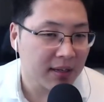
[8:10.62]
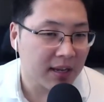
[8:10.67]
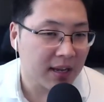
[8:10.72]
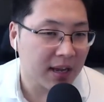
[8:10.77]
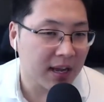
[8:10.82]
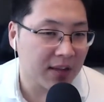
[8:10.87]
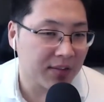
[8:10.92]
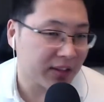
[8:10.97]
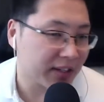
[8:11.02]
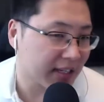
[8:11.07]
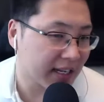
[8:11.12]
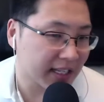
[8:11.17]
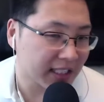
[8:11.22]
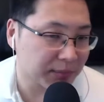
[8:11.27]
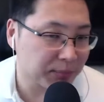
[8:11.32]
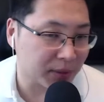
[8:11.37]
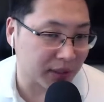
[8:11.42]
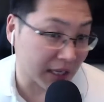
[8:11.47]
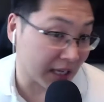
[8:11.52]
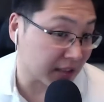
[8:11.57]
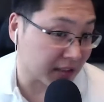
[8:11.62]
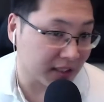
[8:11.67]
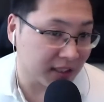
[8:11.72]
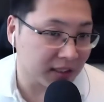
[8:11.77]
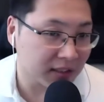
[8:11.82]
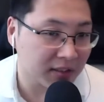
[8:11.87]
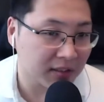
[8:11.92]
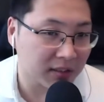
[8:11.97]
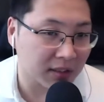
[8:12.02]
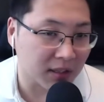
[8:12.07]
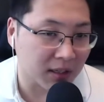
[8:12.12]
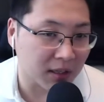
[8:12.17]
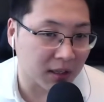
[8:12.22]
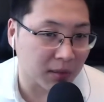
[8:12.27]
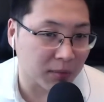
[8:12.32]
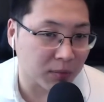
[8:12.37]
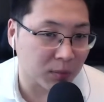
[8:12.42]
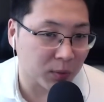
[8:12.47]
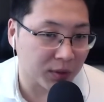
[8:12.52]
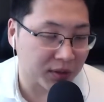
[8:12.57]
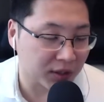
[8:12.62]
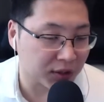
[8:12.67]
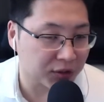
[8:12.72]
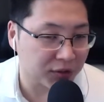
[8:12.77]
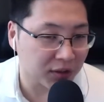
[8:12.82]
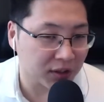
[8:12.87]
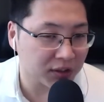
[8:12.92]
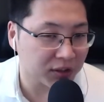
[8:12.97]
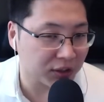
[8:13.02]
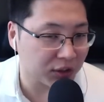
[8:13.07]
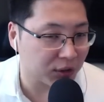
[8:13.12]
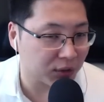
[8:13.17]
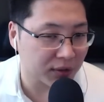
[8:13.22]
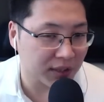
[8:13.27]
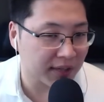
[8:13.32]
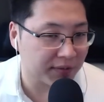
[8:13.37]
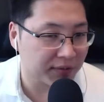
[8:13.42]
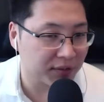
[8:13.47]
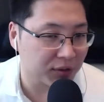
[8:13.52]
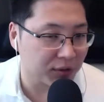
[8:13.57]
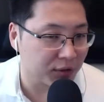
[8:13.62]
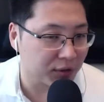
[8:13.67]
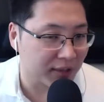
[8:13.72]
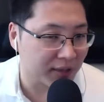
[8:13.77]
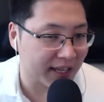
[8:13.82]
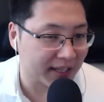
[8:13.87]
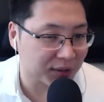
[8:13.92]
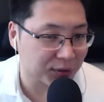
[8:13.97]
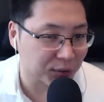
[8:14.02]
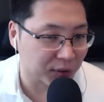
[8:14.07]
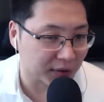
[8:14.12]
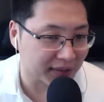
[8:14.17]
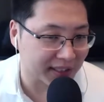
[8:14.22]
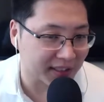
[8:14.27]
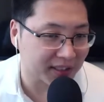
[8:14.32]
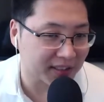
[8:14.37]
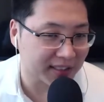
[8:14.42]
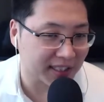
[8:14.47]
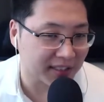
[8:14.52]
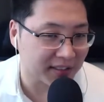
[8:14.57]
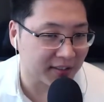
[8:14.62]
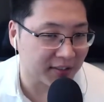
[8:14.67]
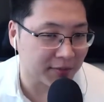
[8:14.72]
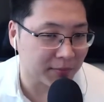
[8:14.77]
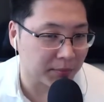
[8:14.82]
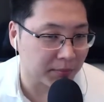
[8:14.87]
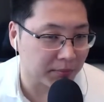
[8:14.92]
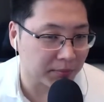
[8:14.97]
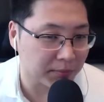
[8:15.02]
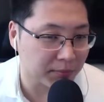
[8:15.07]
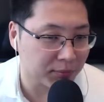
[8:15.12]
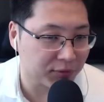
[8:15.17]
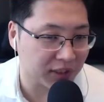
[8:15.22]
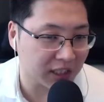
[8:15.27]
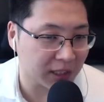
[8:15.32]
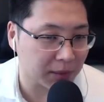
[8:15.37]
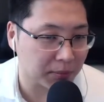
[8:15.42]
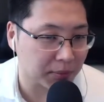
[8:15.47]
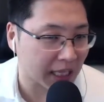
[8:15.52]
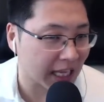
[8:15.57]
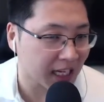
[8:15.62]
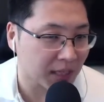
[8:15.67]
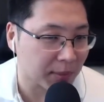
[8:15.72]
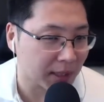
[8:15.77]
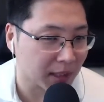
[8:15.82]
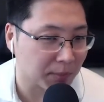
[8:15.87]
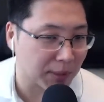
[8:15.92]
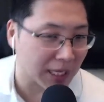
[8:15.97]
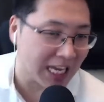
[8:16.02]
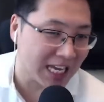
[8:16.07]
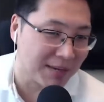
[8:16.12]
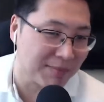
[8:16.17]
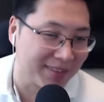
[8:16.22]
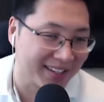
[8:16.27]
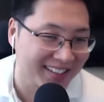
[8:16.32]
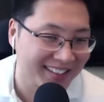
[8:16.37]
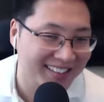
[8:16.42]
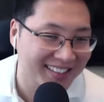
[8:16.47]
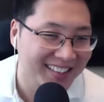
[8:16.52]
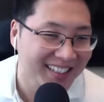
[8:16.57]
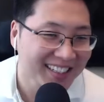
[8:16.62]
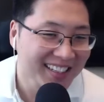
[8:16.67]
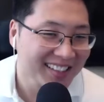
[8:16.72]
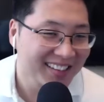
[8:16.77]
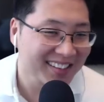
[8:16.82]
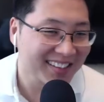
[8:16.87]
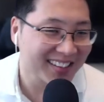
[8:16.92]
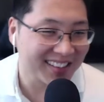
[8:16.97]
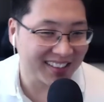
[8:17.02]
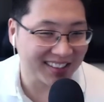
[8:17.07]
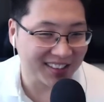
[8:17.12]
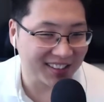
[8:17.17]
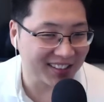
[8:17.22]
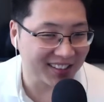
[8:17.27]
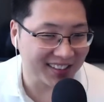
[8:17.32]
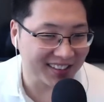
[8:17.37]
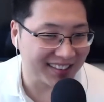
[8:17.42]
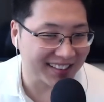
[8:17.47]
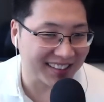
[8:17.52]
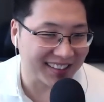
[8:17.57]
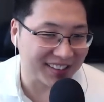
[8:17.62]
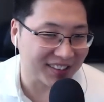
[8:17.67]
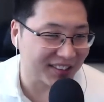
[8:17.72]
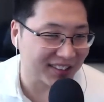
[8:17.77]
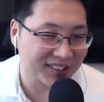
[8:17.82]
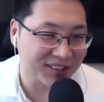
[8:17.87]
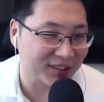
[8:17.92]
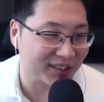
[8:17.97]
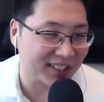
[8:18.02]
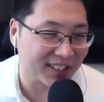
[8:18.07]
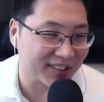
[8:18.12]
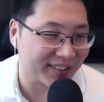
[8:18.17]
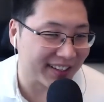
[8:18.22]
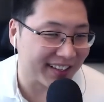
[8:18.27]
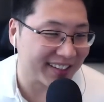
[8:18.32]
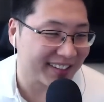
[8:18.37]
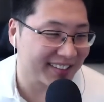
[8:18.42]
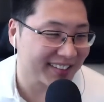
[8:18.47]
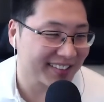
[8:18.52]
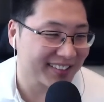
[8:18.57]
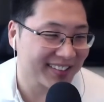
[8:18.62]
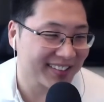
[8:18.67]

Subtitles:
And then last but not least, with a trust, you don't have to do that sort of incentive pre-blackmail payment. You don't have to do any of that.